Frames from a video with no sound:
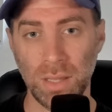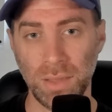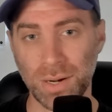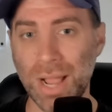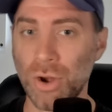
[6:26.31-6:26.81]

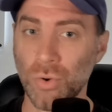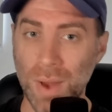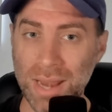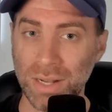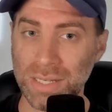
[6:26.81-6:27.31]
They're not
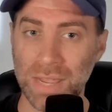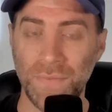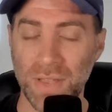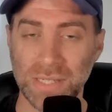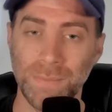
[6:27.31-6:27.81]
great on
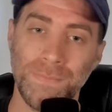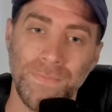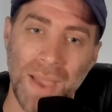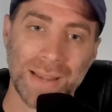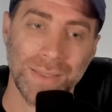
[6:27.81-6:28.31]
defense. In
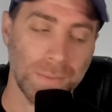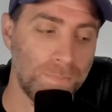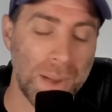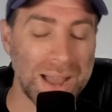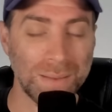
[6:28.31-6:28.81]
fact, they're
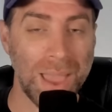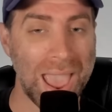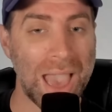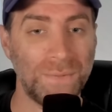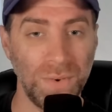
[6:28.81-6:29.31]
bottom
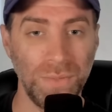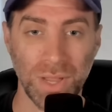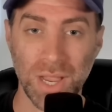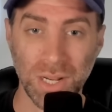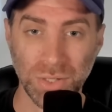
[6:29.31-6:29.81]
half of the
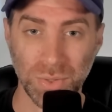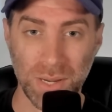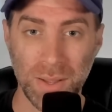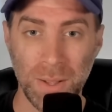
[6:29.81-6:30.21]
country.